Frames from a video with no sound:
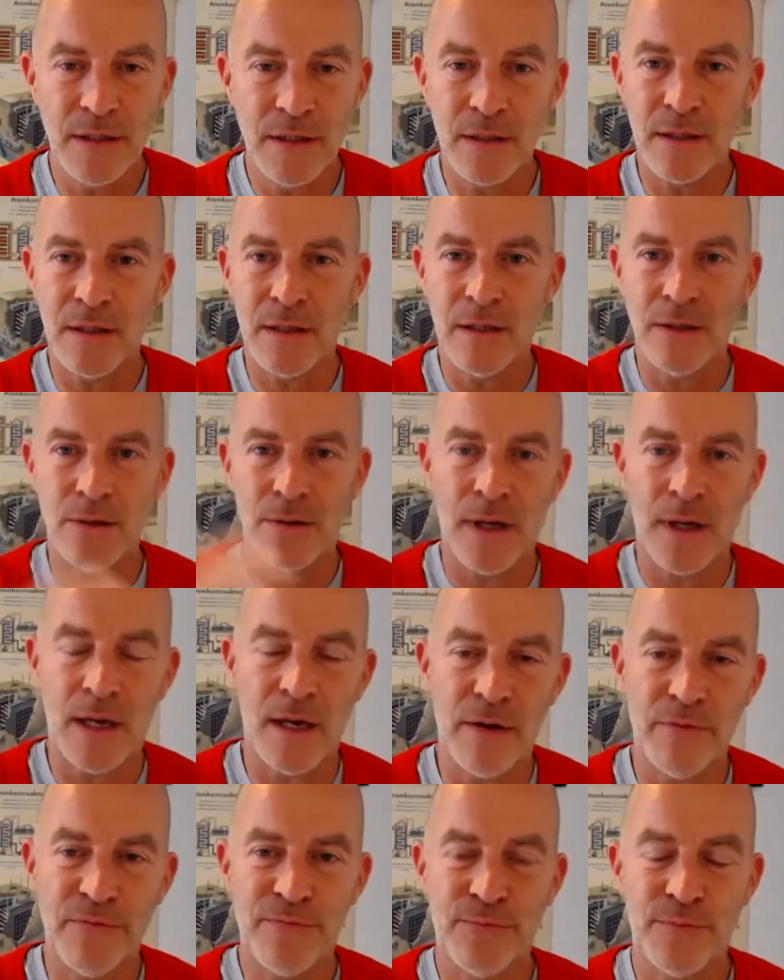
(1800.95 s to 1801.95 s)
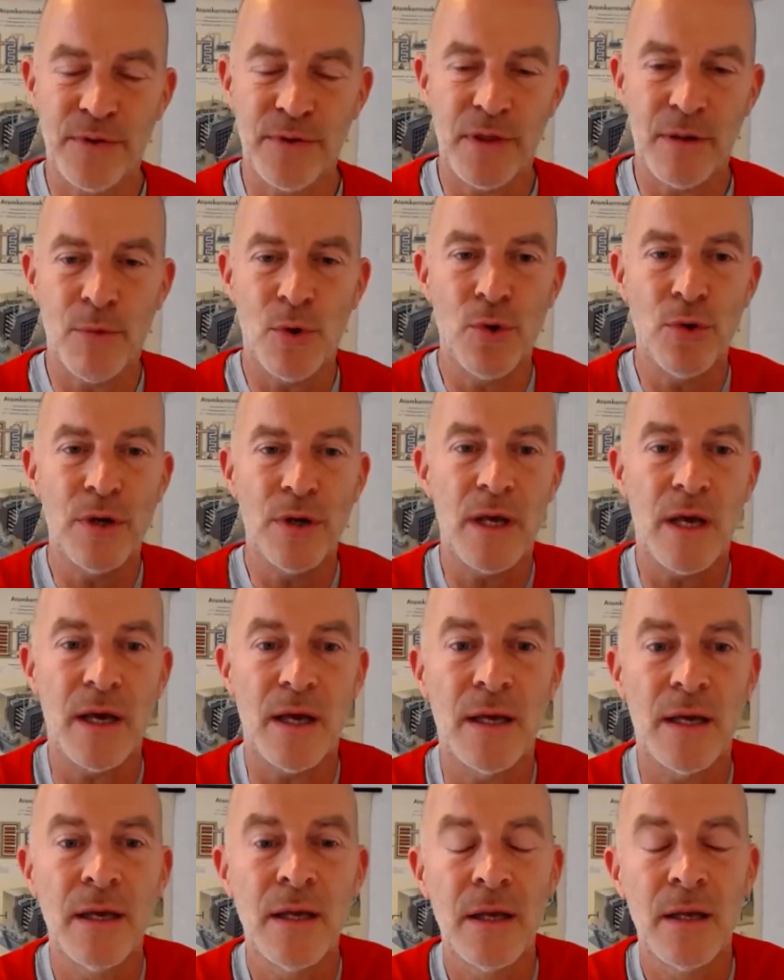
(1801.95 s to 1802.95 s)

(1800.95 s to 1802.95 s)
You have with ammonia